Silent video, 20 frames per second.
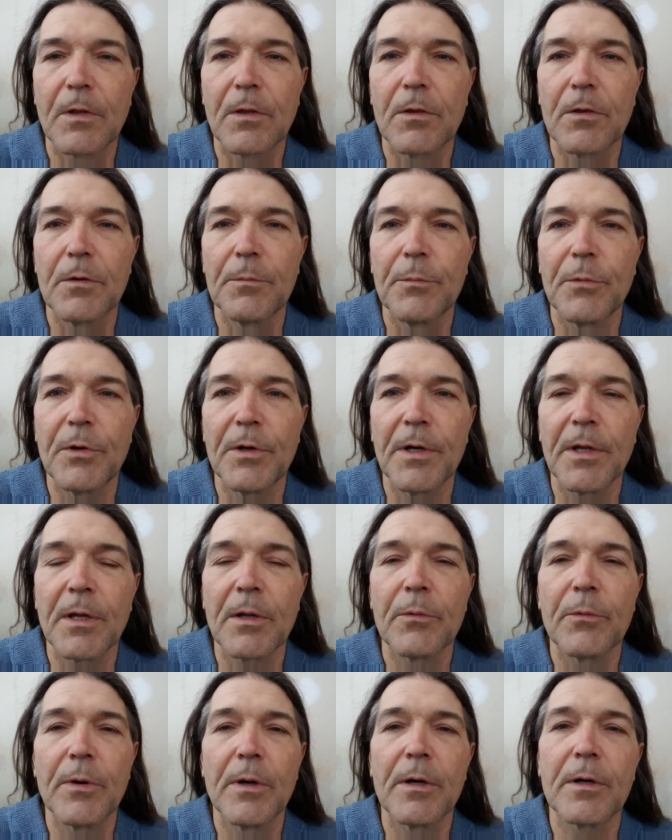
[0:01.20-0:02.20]
Good morning
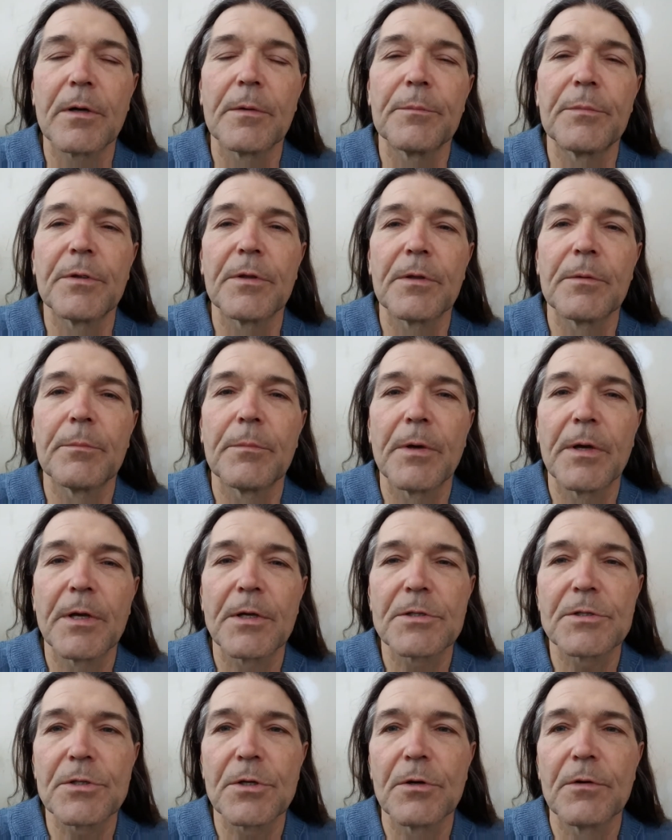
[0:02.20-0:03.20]
and welcome to the
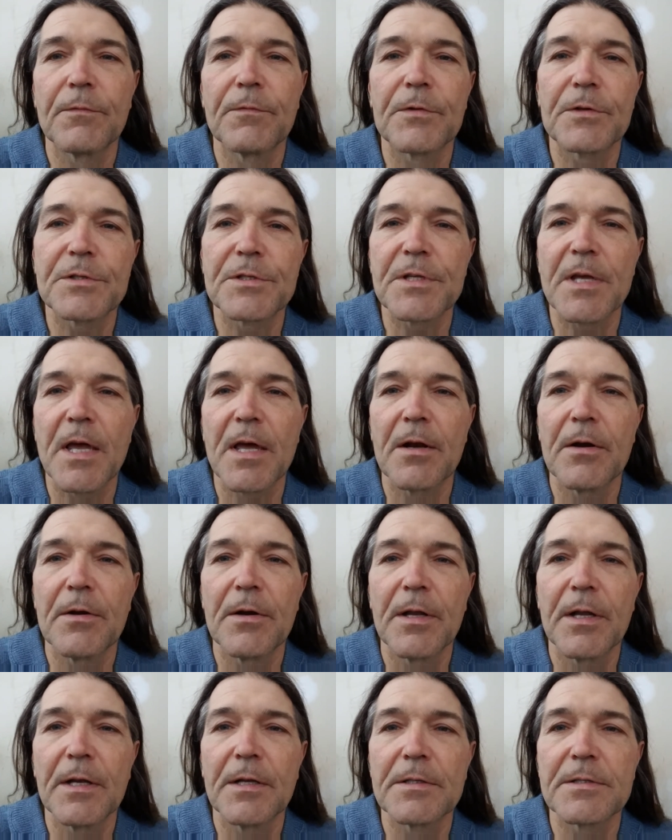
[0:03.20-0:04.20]
Mike Show for
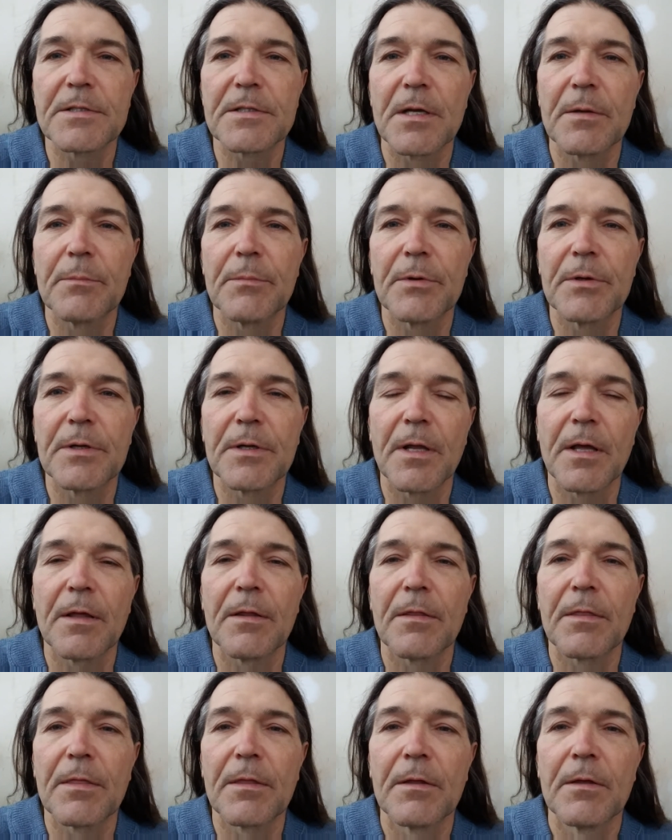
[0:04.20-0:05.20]
Saturday, December 10th.